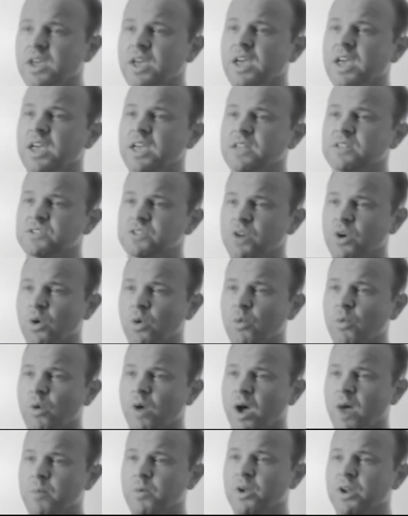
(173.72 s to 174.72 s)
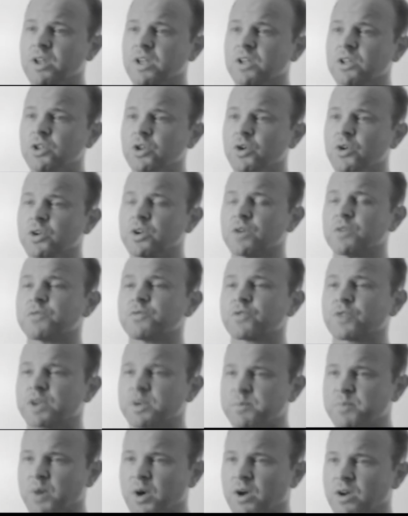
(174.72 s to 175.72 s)
And so I'm going to include a free
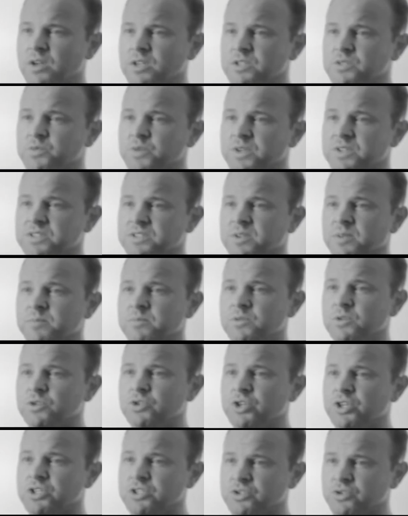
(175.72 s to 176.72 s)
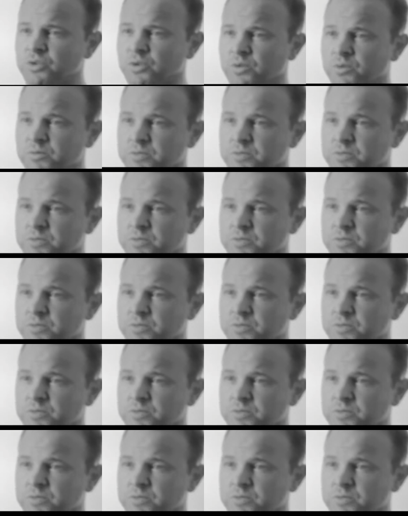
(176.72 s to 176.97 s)
bonus with some nutritional